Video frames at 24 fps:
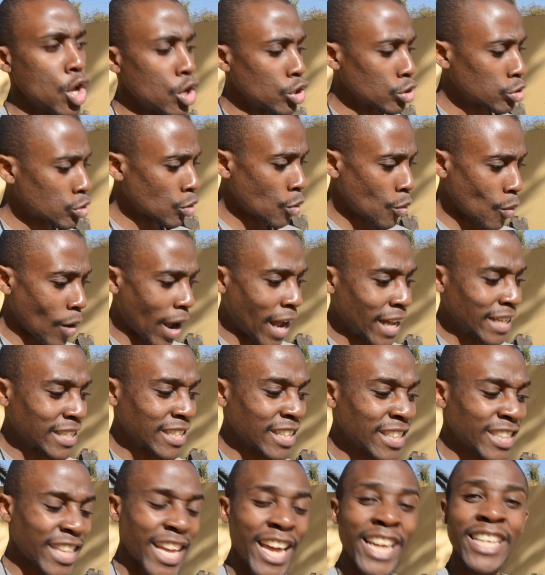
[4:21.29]
So I
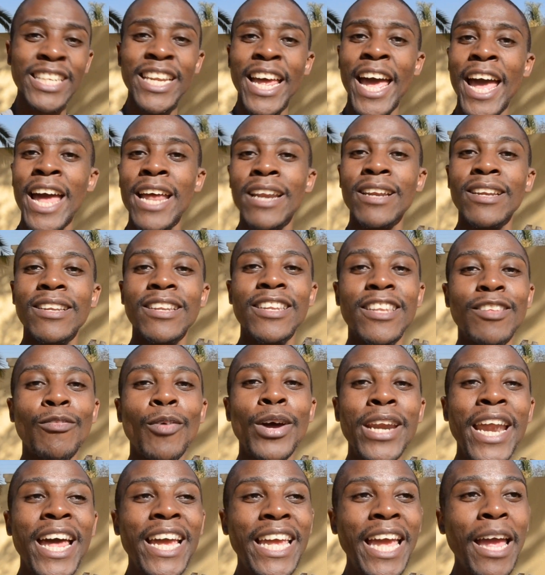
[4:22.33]
did that, and
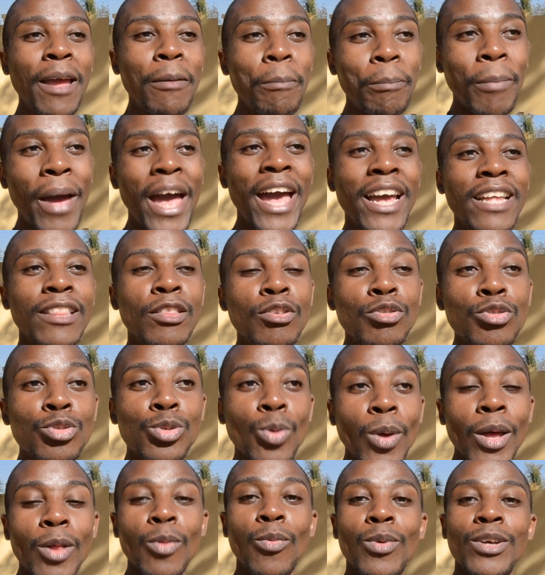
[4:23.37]
when I came back, the
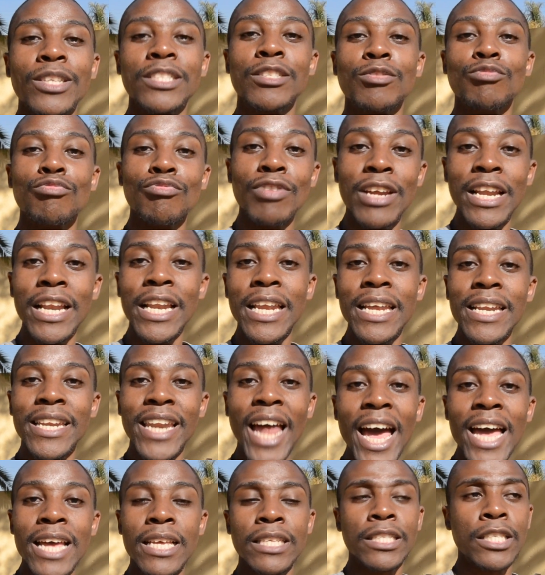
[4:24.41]
soil was really
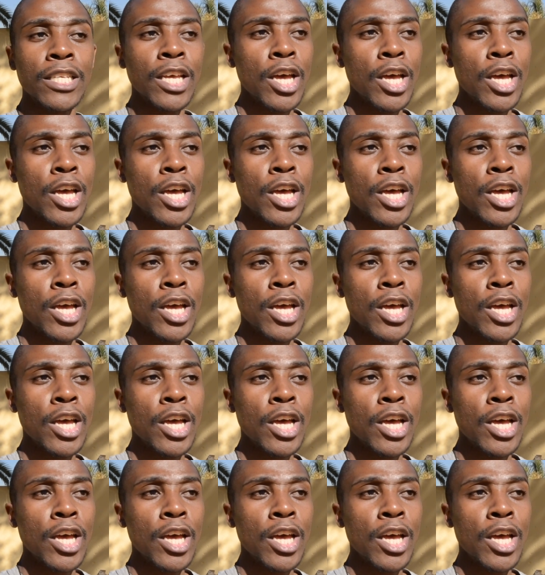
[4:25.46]
nice.